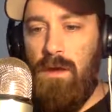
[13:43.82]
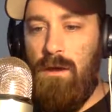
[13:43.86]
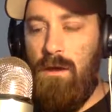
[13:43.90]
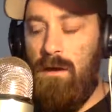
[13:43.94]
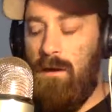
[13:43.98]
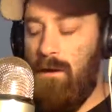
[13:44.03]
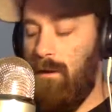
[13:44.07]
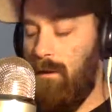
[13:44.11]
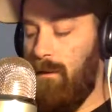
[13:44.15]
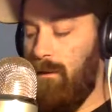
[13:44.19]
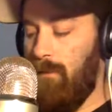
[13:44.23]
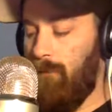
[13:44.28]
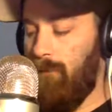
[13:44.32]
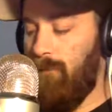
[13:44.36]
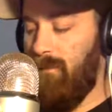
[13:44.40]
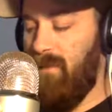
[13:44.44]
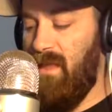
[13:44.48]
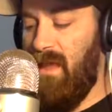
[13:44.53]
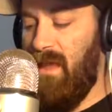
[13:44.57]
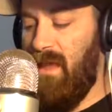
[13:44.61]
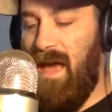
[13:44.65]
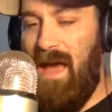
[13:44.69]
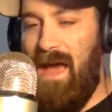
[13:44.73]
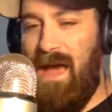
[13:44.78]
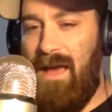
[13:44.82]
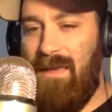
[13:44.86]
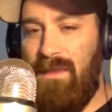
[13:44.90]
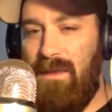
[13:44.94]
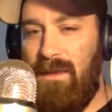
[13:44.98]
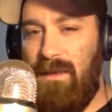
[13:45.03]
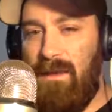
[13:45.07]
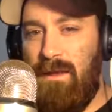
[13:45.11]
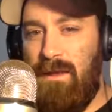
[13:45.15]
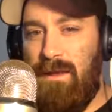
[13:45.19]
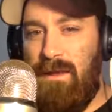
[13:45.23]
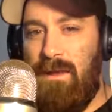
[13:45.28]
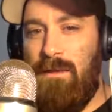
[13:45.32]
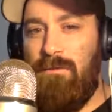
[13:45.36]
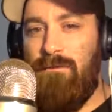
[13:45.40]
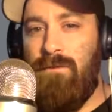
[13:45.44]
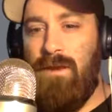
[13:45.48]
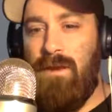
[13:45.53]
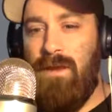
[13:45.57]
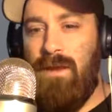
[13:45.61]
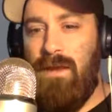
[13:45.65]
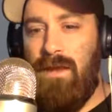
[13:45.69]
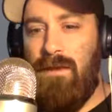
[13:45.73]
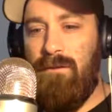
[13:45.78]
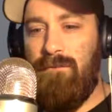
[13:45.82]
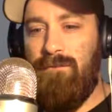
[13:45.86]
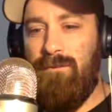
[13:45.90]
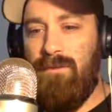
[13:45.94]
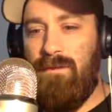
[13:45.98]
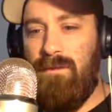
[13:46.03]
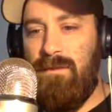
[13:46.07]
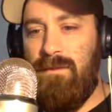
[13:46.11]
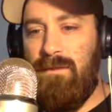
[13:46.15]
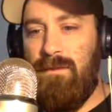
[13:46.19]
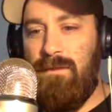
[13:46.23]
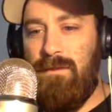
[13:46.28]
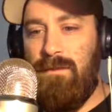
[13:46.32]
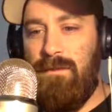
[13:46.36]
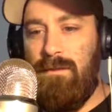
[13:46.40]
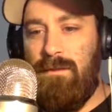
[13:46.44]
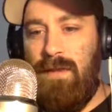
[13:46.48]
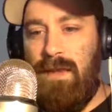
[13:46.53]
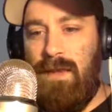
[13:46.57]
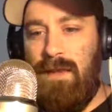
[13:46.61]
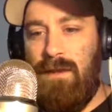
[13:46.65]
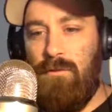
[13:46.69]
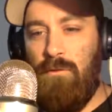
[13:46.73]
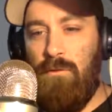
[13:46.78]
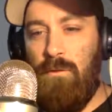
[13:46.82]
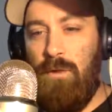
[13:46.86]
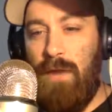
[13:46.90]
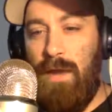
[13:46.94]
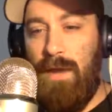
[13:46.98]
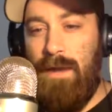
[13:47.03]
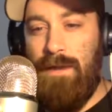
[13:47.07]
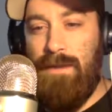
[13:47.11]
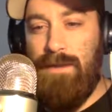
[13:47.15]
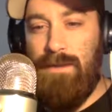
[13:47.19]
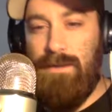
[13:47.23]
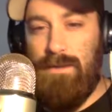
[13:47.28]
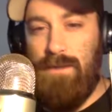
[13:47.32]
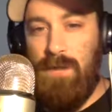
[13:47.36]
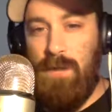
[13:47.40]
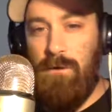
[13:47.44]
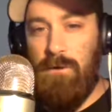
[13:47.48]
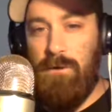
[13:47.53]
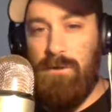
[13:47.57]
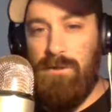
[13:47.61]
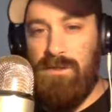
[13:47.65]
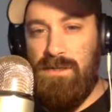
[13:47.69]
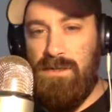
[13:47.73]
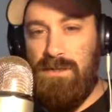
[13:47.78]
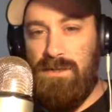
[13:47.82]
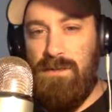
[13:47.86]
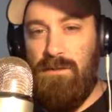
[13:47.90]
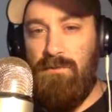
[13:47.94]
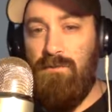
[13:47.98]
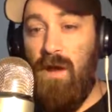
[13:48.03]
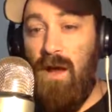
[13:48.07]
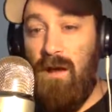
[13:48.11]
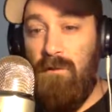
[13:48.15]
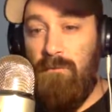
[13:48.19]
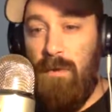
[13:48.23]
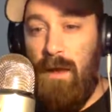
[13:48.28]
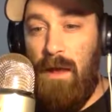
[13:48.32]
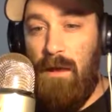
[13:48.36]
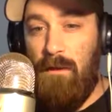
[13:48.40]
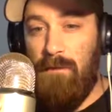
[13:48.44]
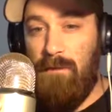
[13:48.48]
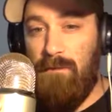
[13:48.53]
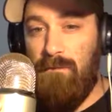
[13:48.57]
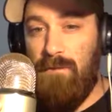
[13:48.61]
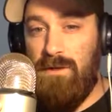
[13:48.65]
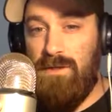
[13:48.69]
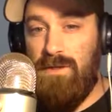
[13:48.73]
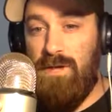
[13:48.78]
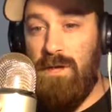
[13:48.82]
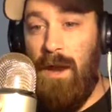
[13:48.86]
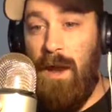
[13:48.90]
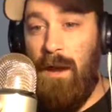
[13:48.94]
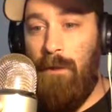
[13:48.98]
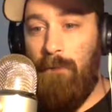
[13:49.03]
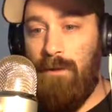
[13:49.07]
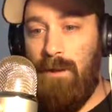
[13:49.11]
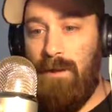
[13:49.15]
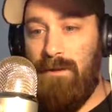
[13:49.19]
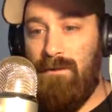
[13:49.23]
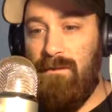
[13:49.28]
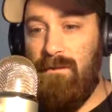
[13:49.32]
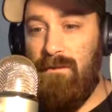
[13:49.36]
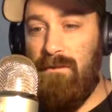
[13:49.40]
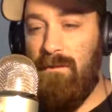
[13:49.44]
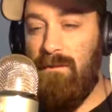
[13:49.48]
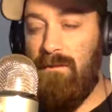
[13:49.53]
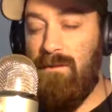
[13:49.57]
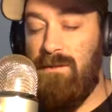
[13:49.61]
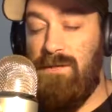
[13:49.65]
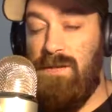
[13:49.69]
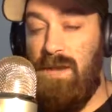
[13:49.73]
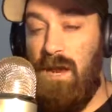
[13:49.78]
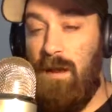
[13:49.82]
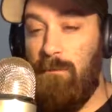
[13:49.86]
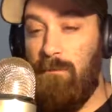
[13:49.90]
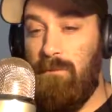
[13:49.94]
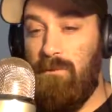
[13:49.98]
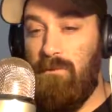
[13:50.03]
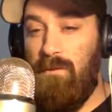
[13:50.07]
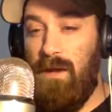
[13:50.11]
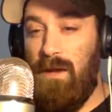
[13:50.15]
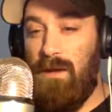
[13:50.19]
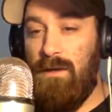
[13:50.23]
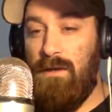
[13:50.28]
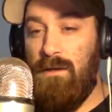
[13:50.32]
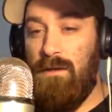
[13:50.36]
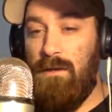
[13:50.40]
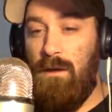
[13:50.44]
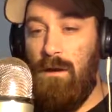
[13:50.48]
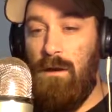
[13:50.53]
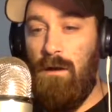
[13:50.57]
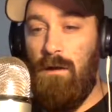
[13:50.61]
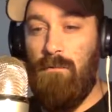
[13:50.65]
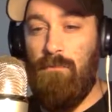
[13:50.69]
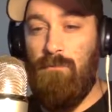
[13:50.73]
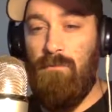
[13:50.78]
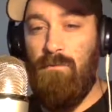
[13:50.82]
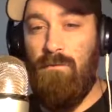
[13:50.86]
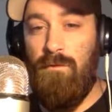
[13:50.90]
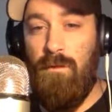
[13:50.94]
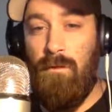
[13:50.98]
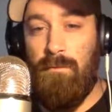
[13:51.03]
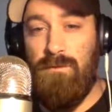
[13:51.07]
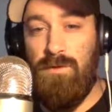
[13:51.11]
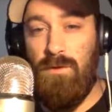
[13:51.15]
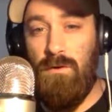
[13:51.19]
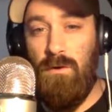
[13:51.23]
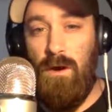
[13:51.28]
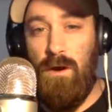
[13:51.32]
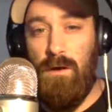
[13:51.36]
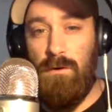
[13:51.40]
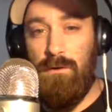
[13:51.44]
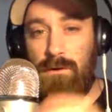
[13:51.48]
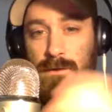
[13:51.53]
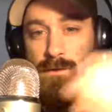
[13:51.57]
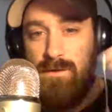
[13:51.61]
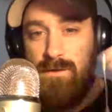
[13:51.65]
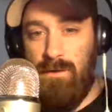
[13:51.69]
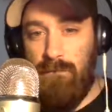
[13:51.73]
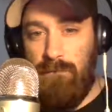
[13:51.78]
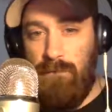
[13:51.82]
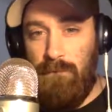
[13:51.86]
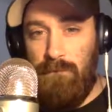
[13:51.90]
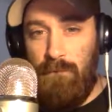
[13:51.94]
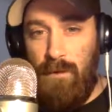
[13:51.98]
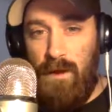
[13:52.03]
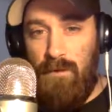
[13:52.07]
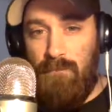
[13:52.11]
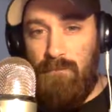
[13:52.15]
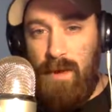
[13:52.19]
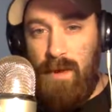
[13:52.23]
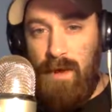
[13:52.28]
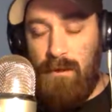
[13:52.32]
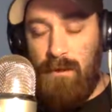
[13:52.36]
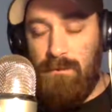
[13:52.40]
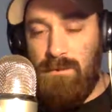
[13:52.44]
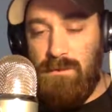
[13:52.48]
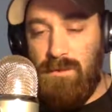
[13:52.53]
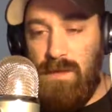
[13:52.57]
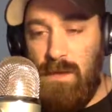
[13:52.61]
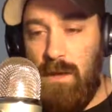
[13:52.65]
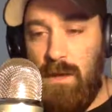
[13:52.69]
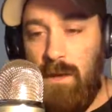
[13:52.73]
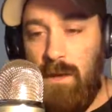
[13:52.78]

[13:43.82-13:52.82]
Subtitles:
I think even if they created this 165-pound division, I would like to see James Vick move up to 175 pounds.